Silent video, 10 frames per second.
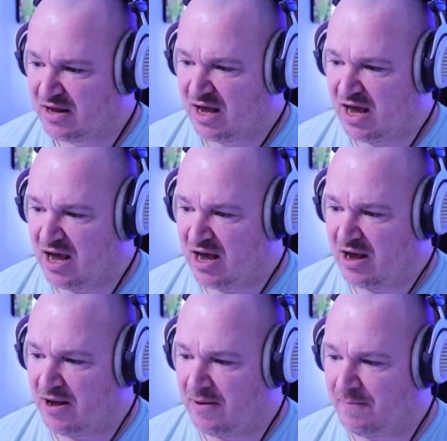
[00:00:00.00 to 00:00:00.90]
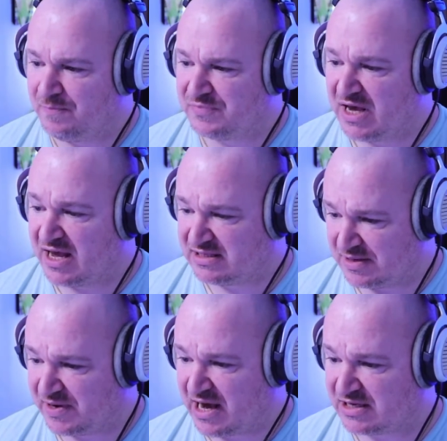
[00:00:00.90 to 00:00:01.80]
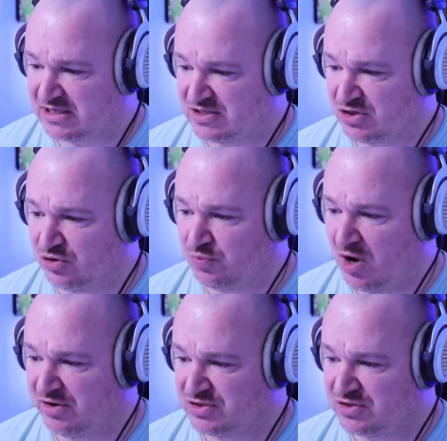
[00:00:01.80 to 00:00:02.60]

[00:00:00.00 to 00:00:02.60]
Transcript: Timicas is a good one. It's a